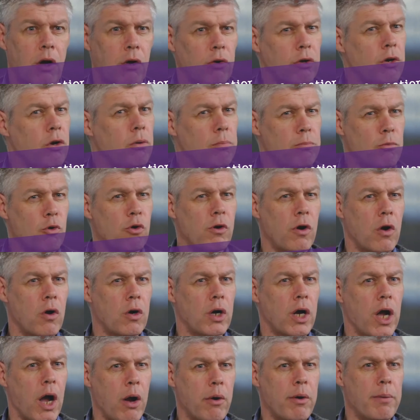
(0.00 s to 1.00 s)
On a more
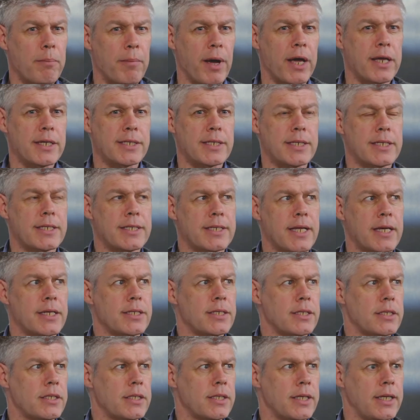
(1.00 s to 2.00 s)
ongoing basis,
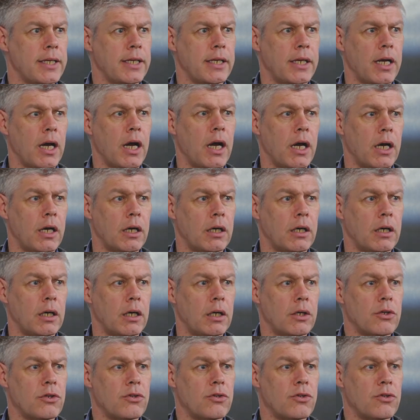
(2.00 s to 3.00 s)
there's the
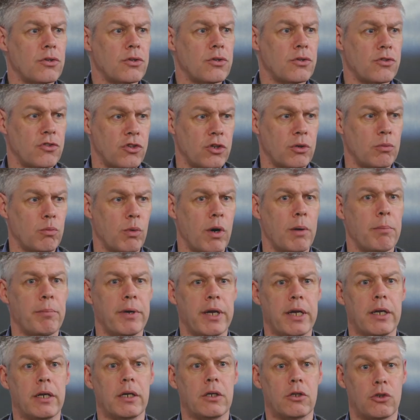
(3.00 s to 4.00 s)
uh, Student
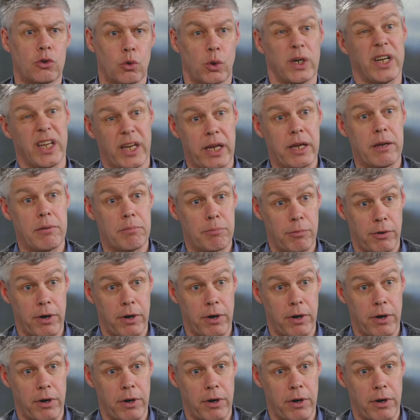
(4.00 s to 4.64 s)
Wellbeing Joining In